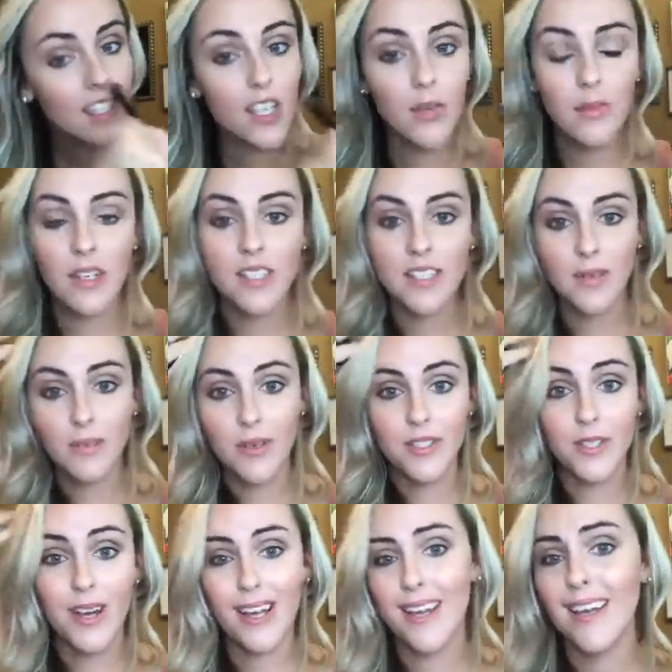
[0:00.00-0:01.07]
keeping it simple.
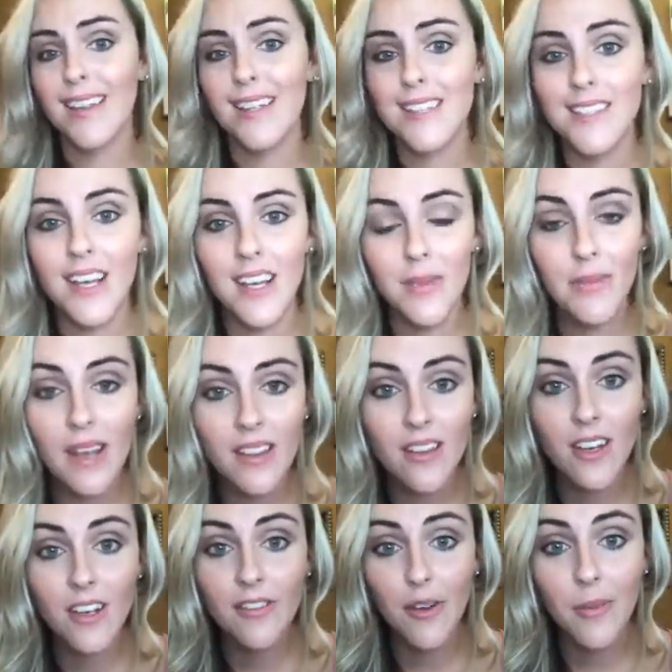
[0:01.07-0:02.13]
So this is kind of my
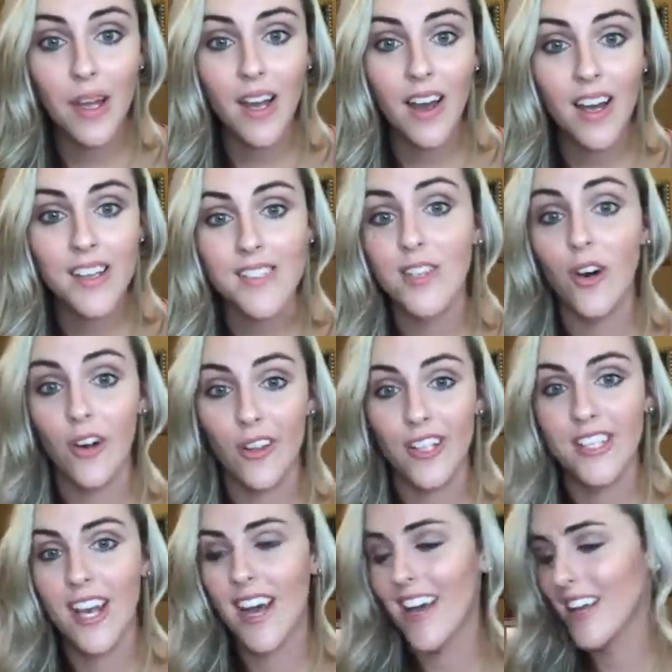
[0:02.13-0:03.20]
look for my eyes all
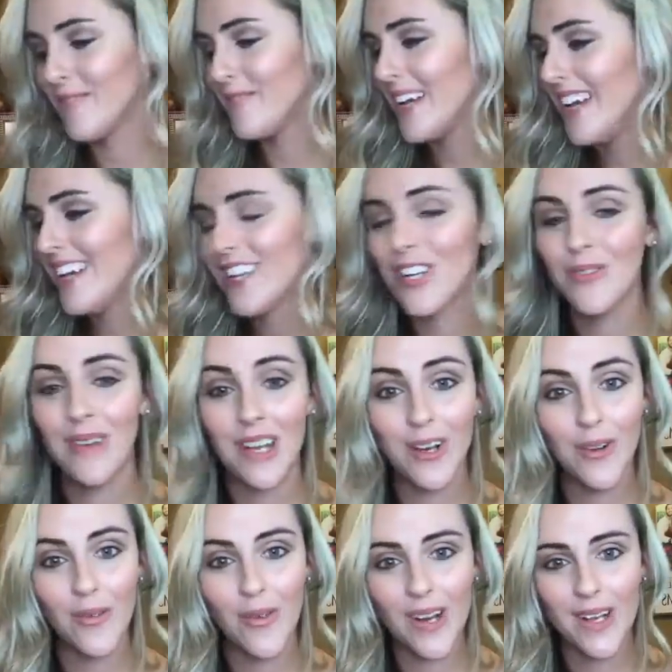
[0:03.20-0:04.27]
the time, no
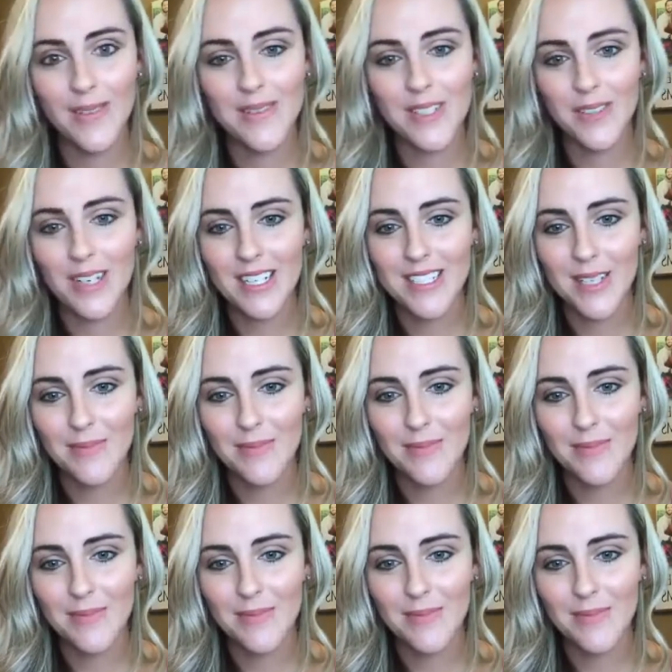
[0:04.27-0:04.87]
matter what I'm doing.